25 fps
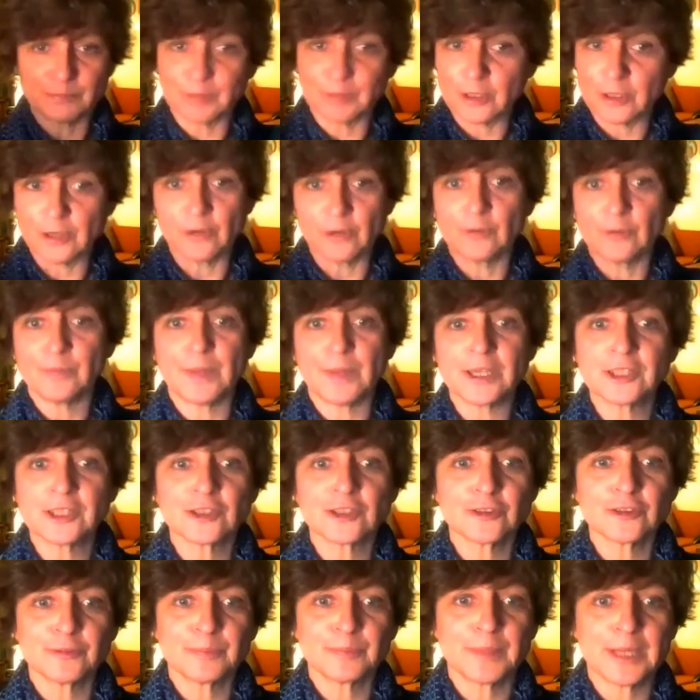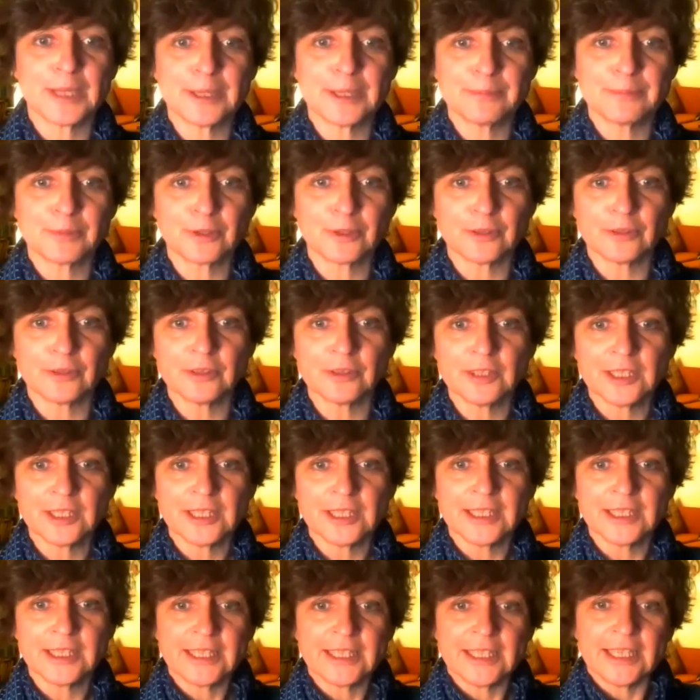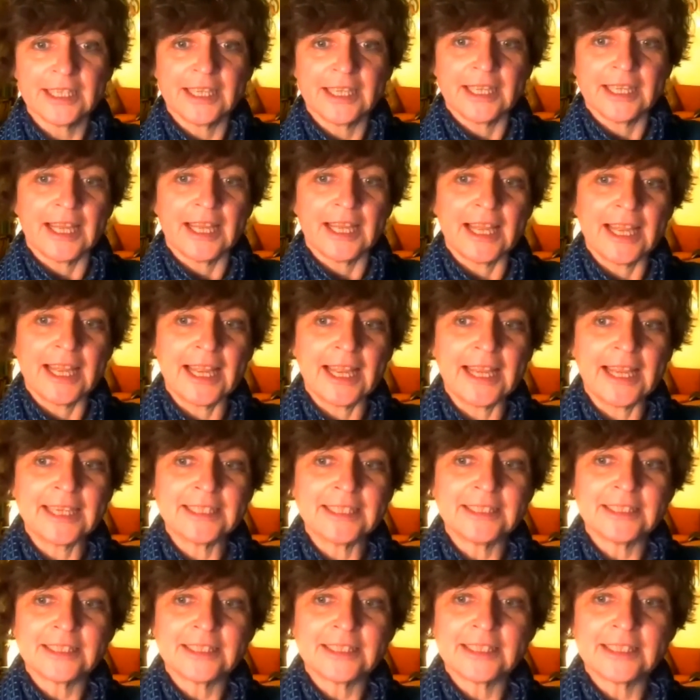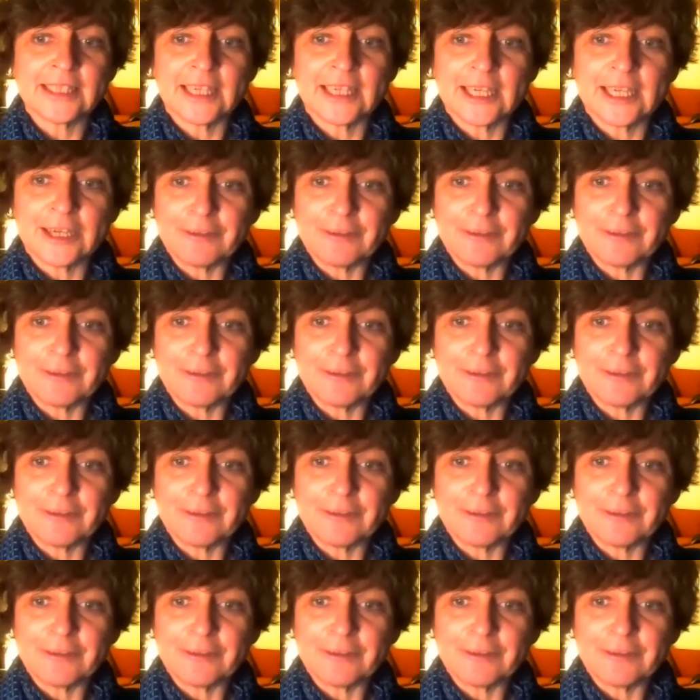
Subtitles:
a whole bunch of people, and